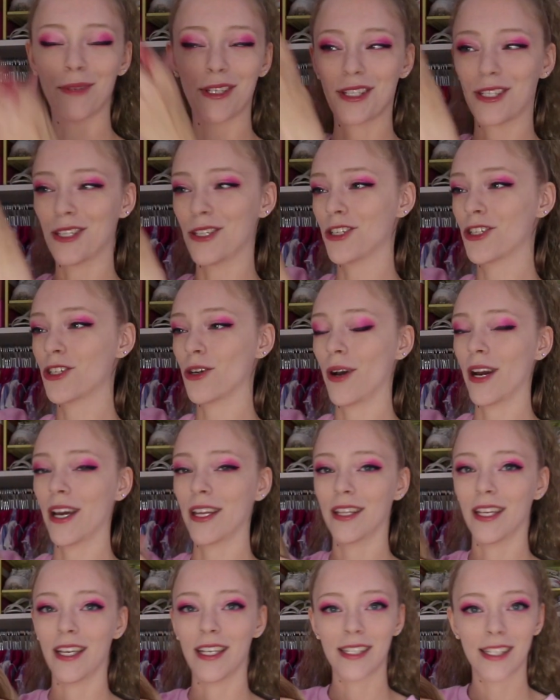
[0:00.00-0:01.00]
just
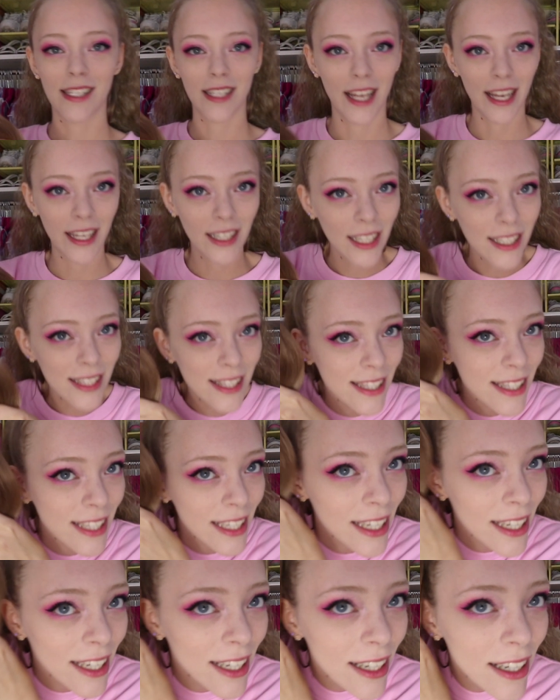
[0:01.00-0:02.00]
enjoying this. Like, let's
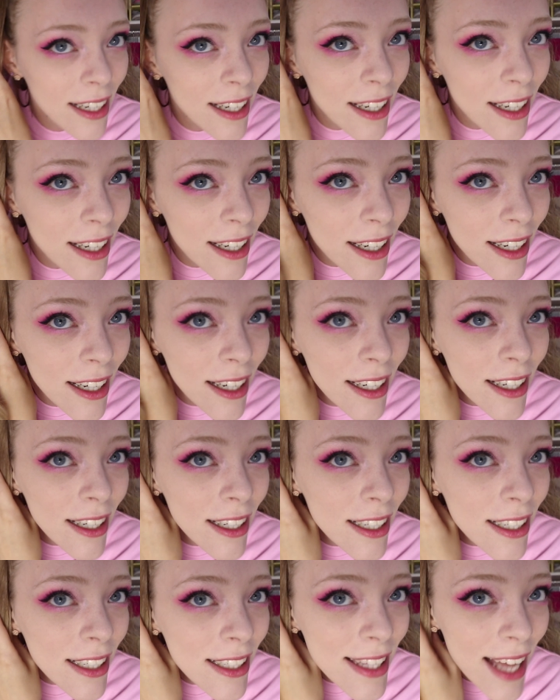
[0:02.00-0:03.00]
see.
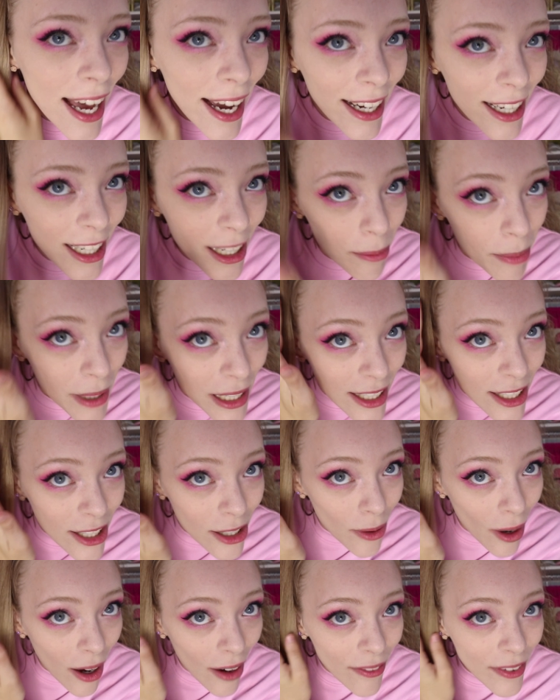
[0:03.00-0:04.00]
Is that gonna be
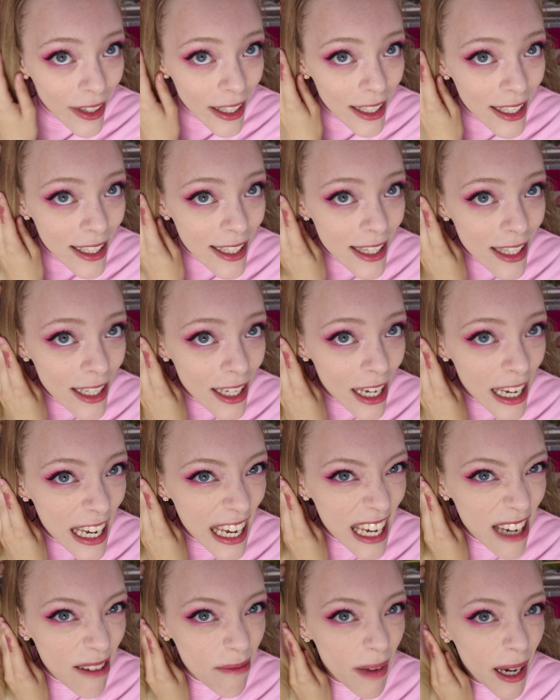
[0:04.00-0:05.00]
too obvious?
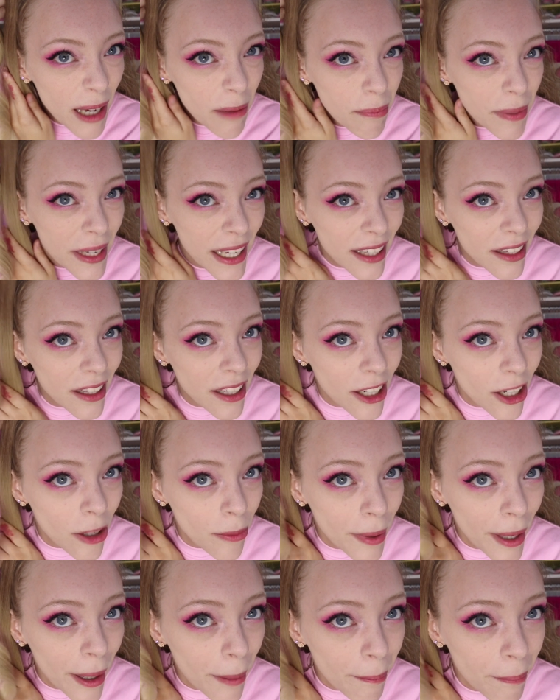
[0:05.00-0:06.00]
It might be a little
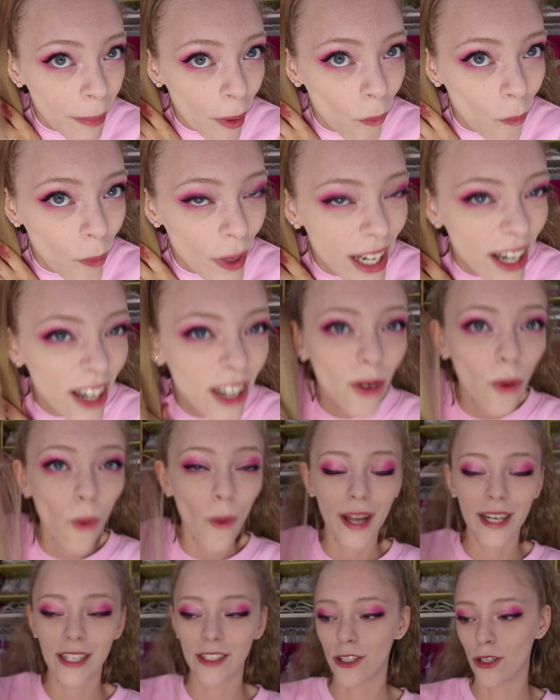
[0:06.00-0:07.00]
bit, but we are
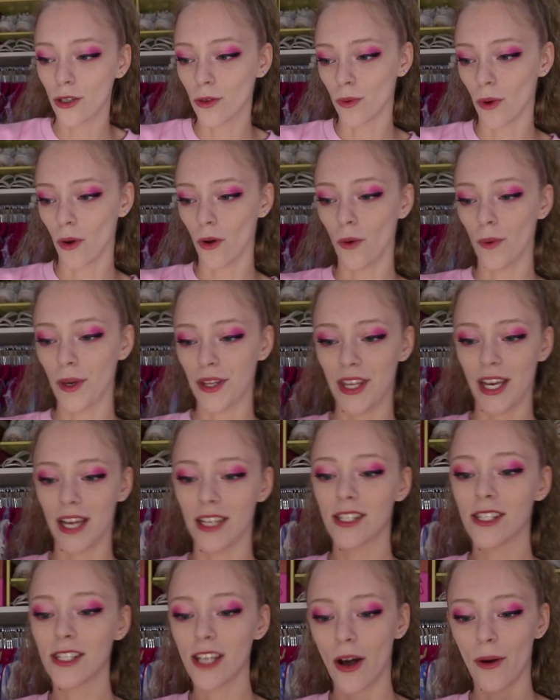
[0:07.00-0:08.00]
going to roll with
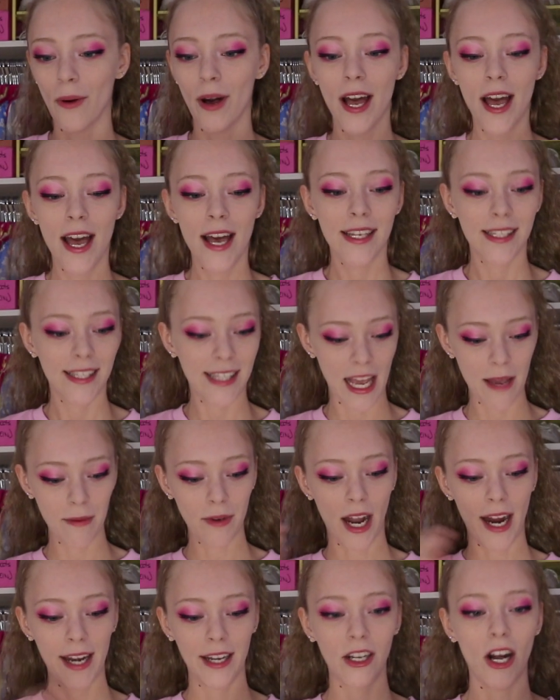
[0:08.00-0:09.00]
it. So, same
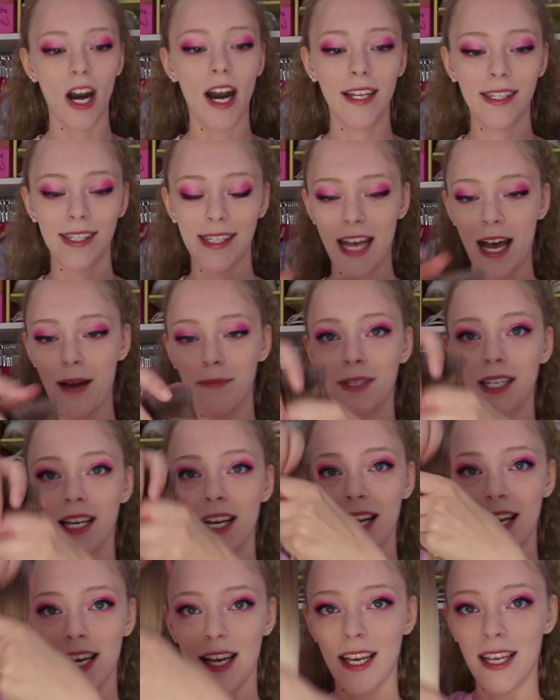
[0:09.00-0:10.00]
kind of concept.
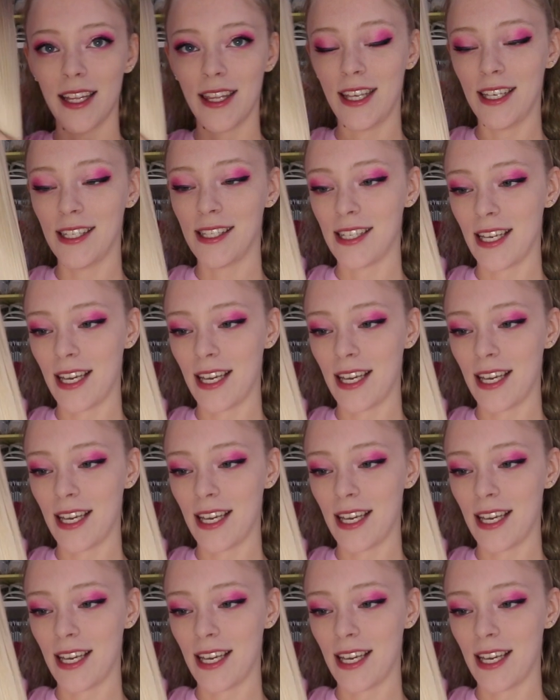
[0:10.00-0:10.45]
This